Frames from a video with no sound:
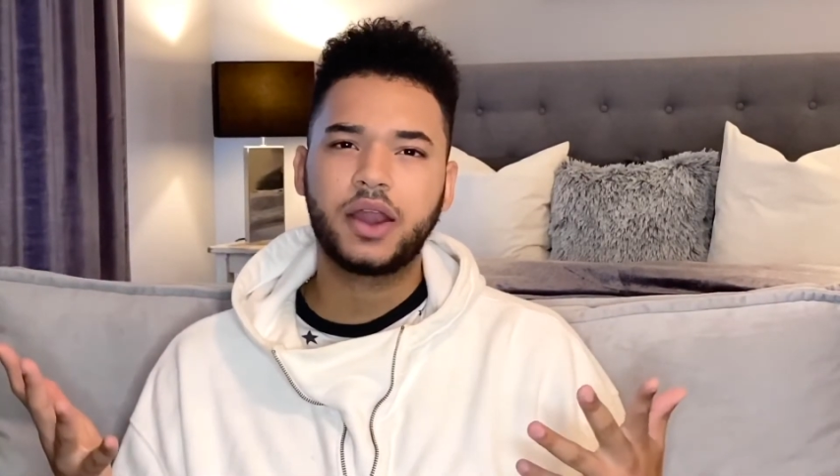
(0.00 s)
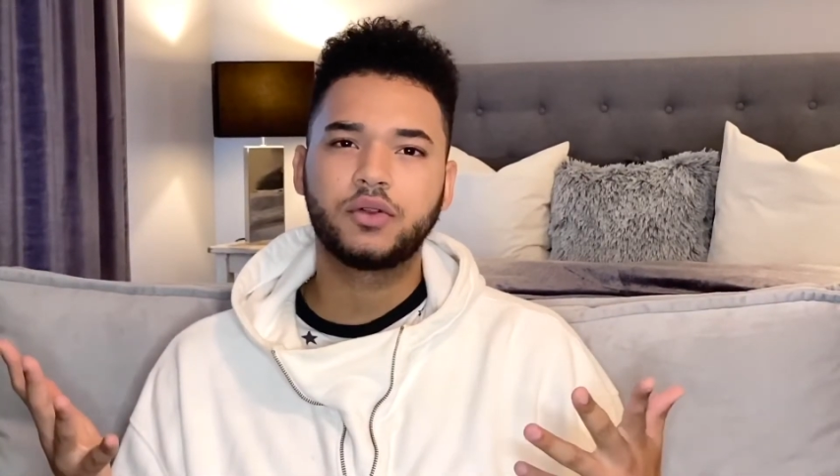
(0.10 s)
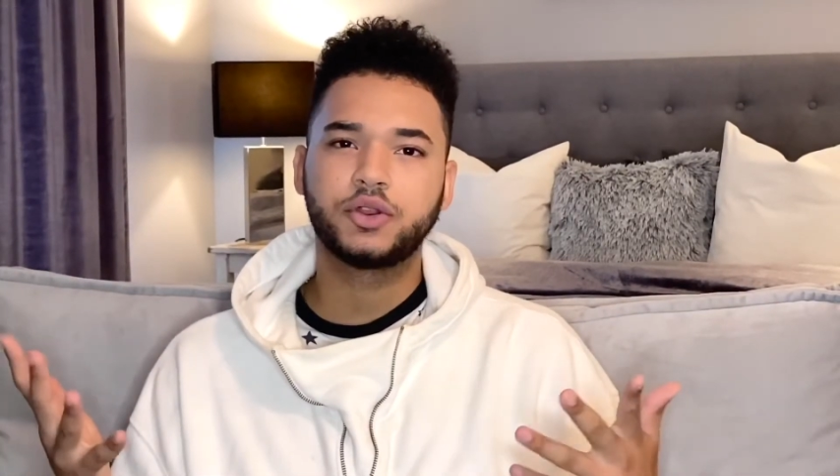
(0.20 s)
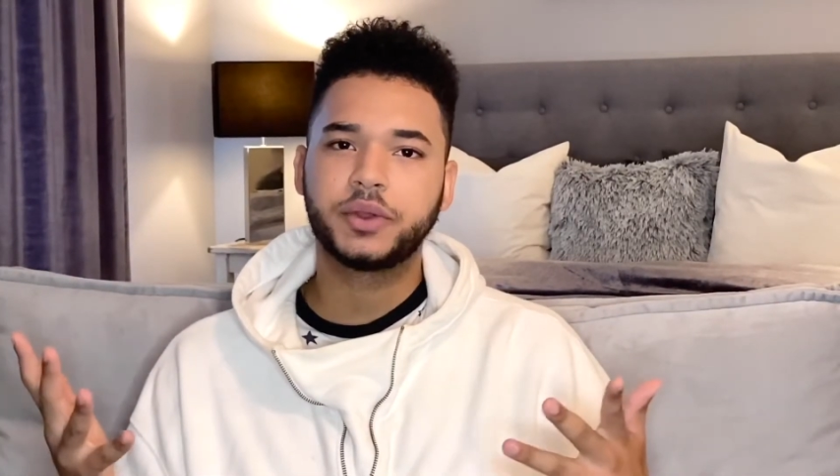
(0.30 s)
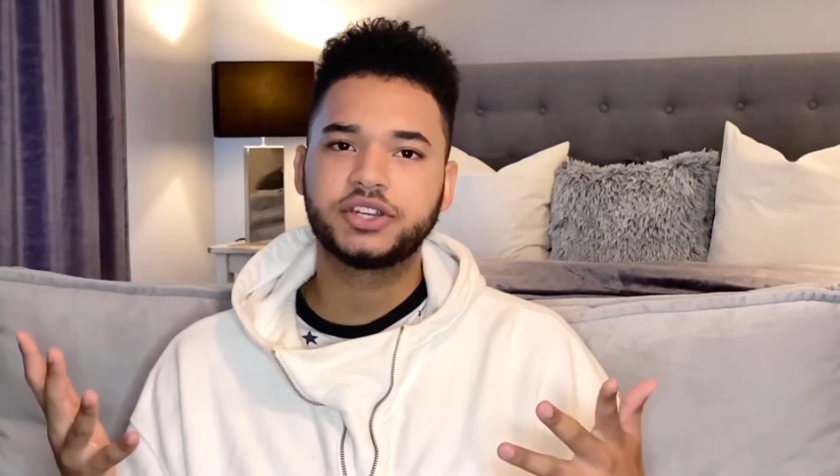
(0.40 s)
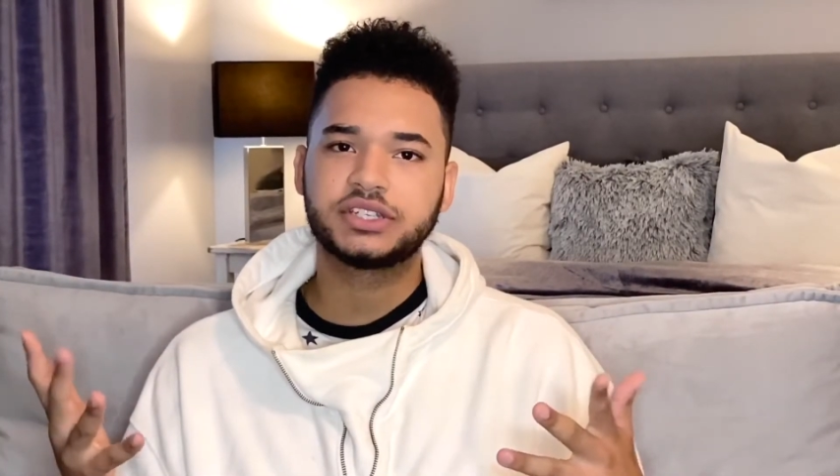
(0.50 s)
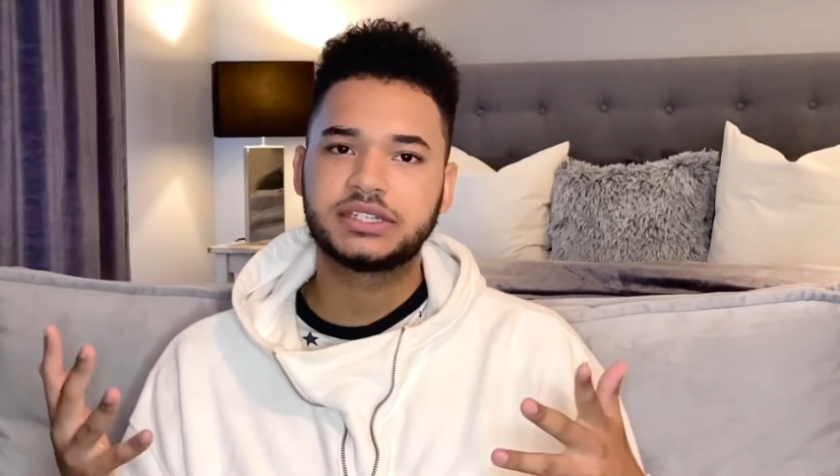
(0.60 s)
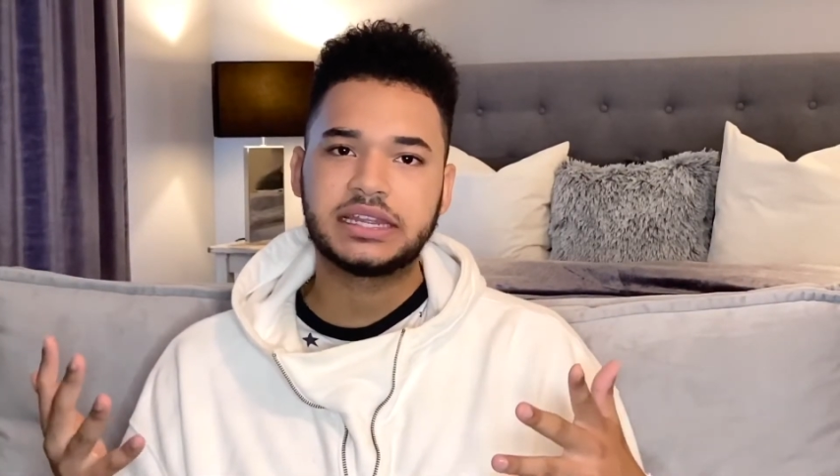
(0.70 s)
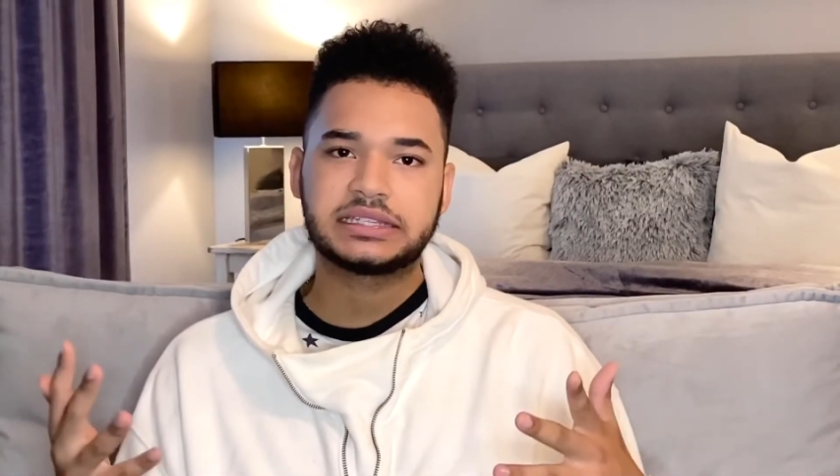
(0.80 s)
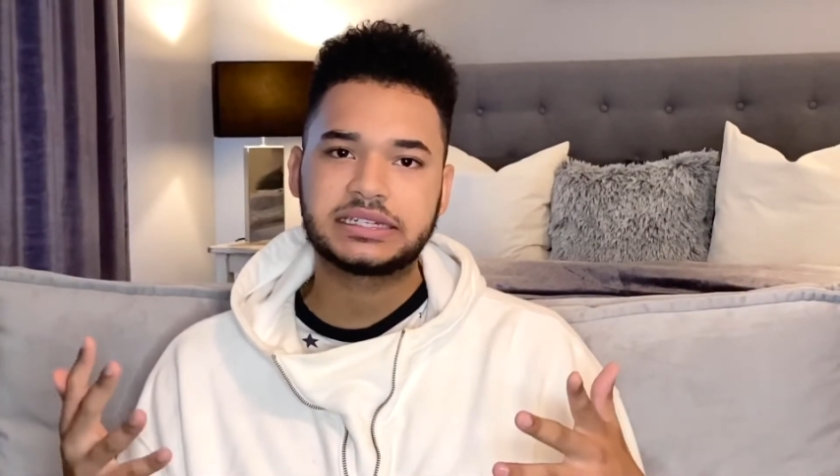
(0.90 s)
Or do I just
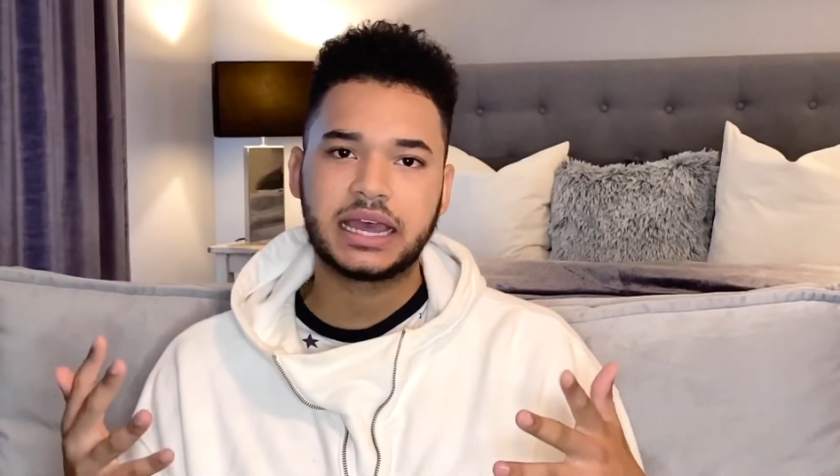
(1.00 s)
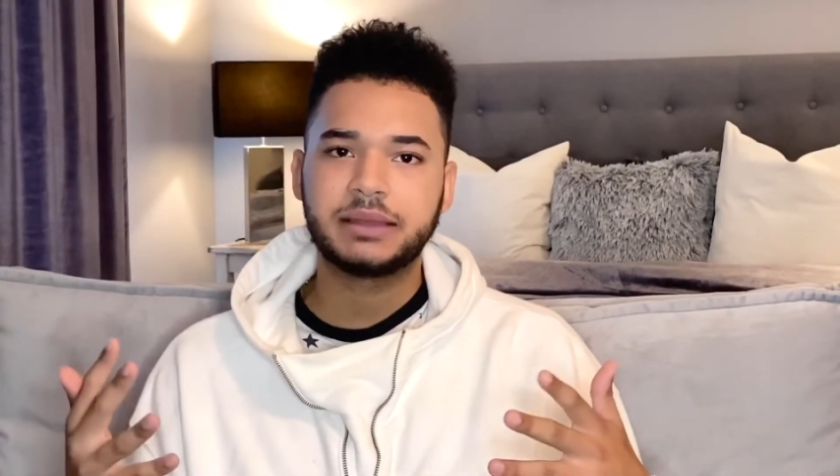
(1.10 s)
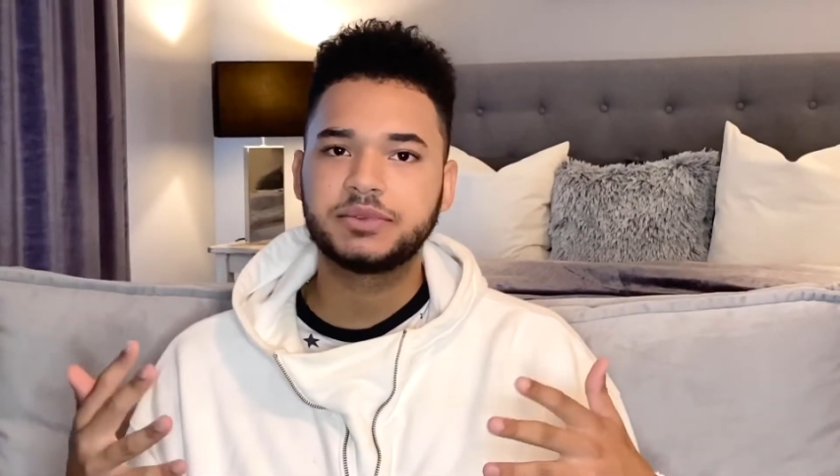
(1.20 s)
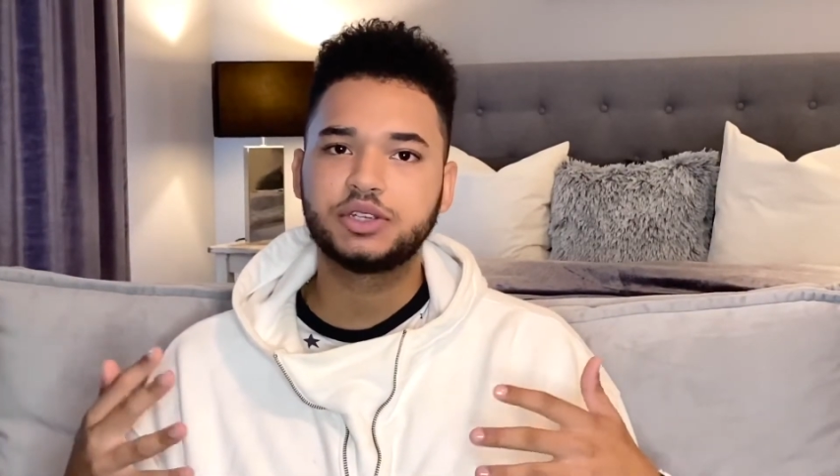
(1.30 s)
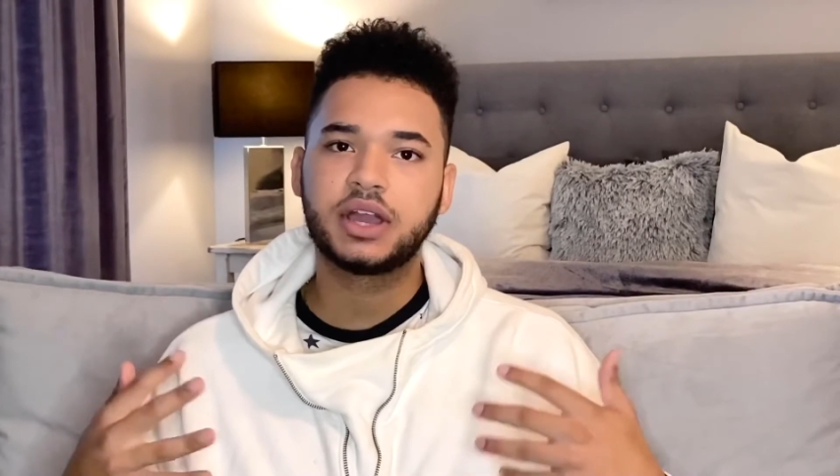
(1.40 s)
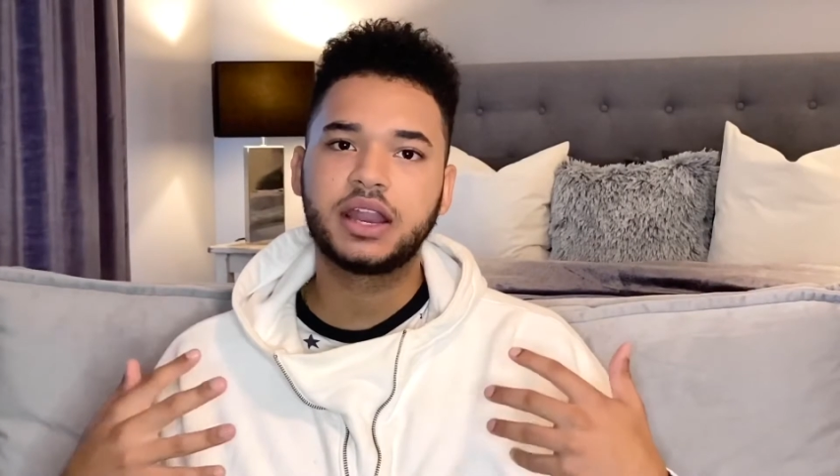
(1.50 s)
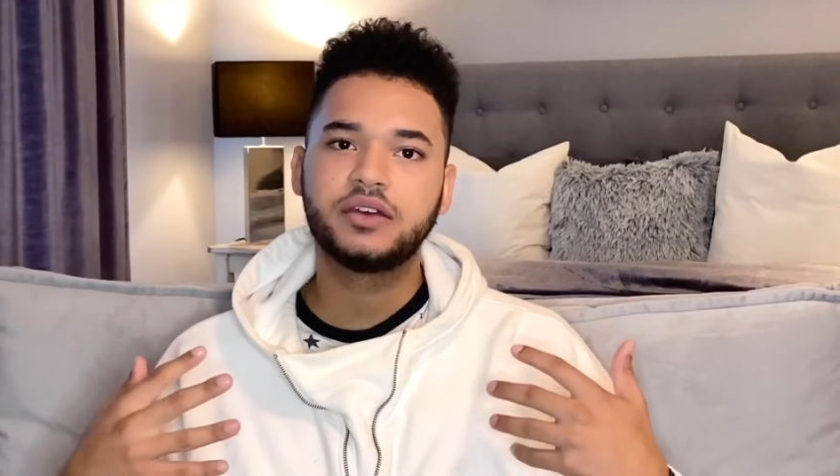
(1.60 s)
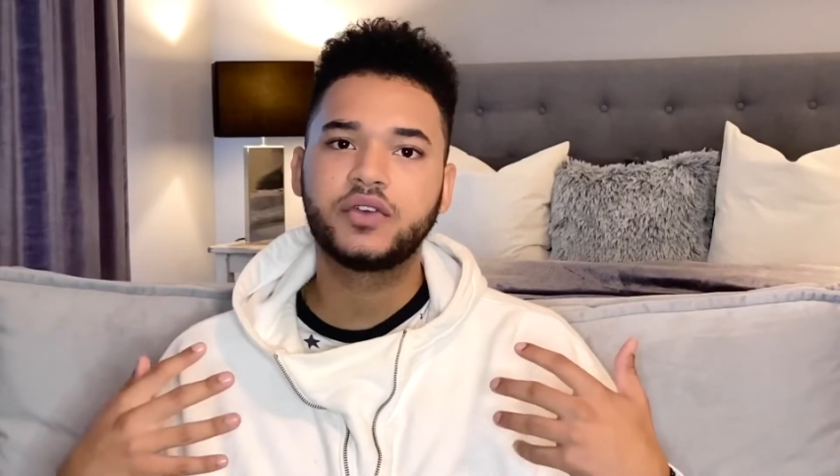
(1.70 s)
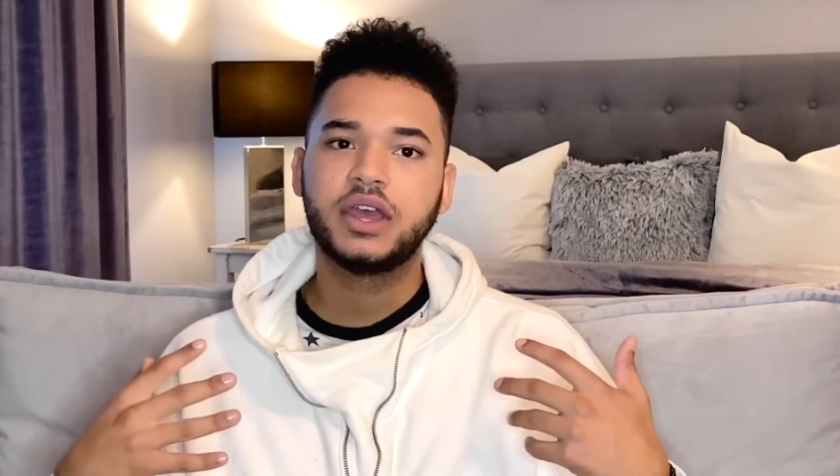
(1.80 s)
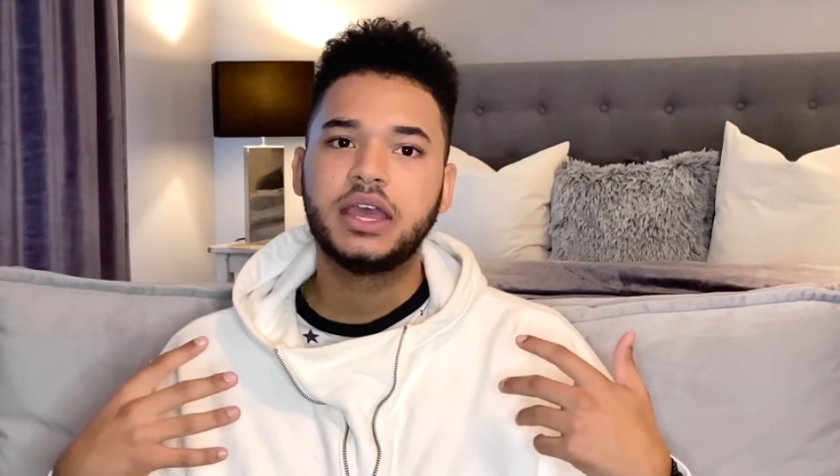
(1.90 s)
take the time to kind of